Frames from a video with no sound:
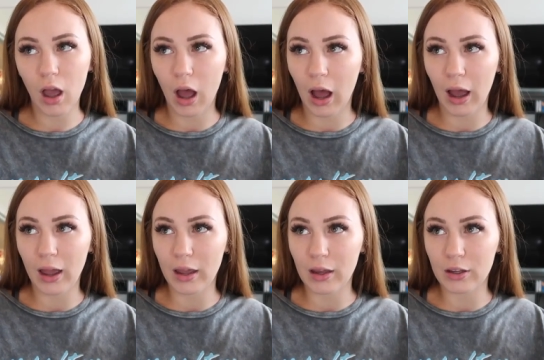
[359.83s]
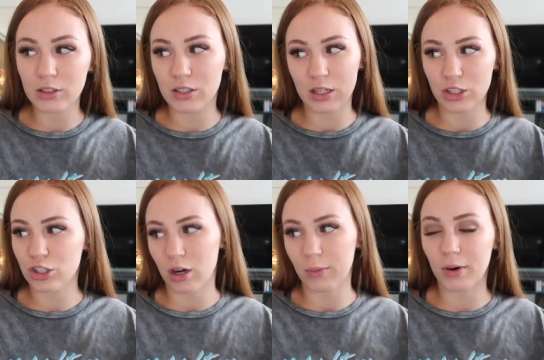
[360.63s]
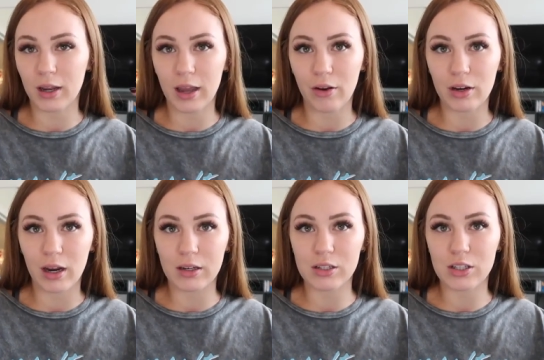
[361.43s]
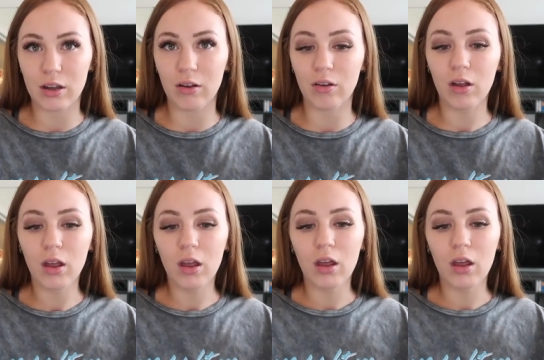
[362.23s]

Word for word: I didn't start working out again until